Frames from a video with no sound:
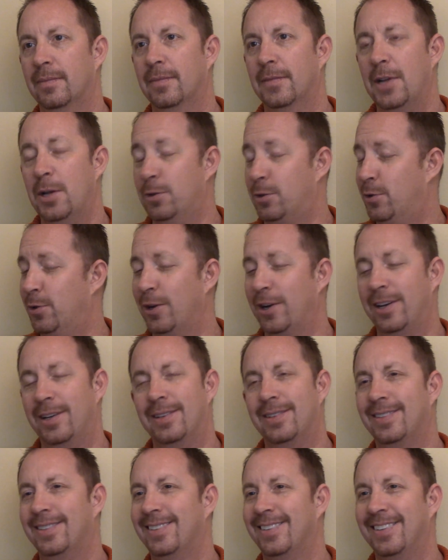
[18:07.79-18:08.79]
It was great.
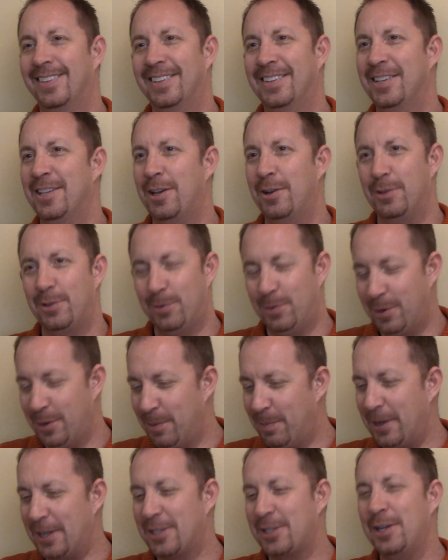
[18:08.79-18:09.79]
That was one of
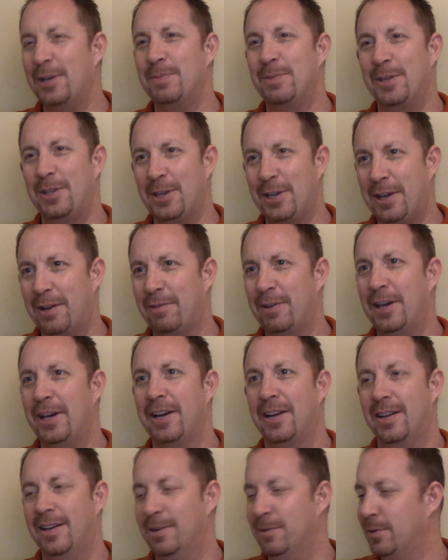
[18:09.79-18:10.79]
the best times I think I've
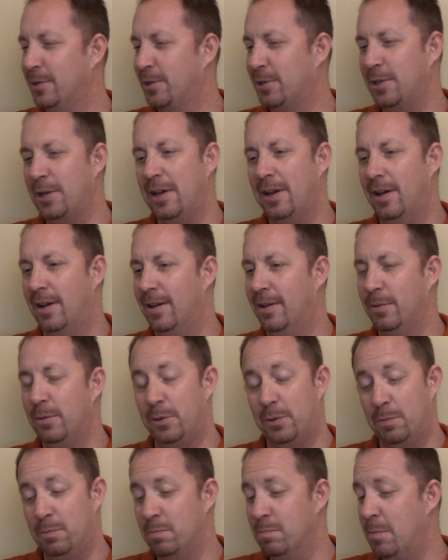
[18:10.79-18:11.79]
had, and it was
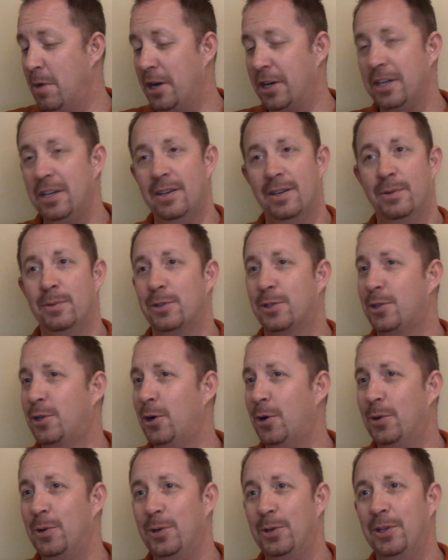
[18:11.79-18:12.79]
muddy, it was
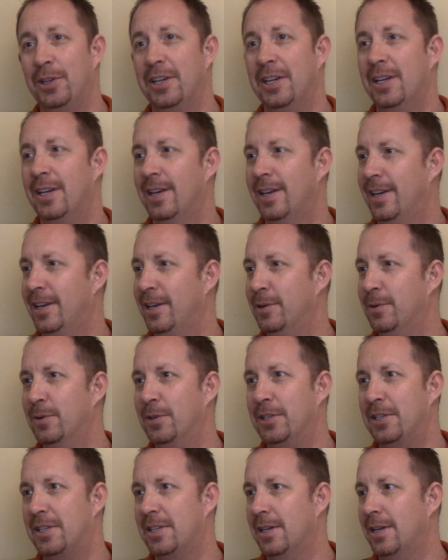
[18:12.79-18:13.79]
cold, it
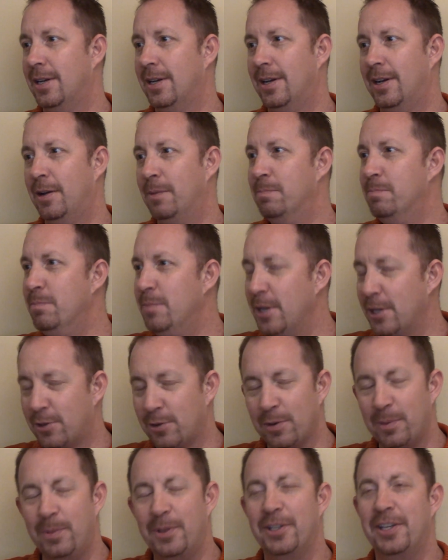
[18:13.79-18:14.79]
was a
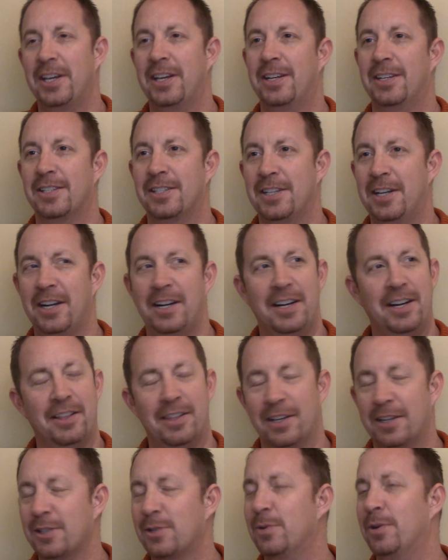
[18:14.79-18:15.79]
miserable day outside, and I
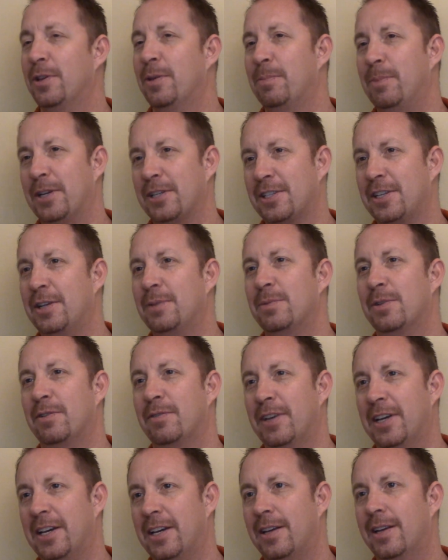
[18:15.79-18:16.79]
think it's one of the best times I've
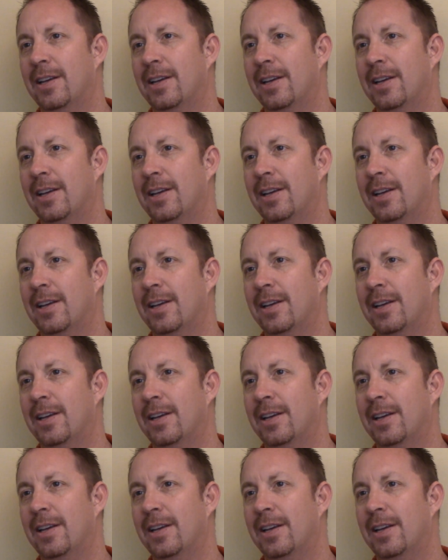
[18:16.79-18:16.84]
had.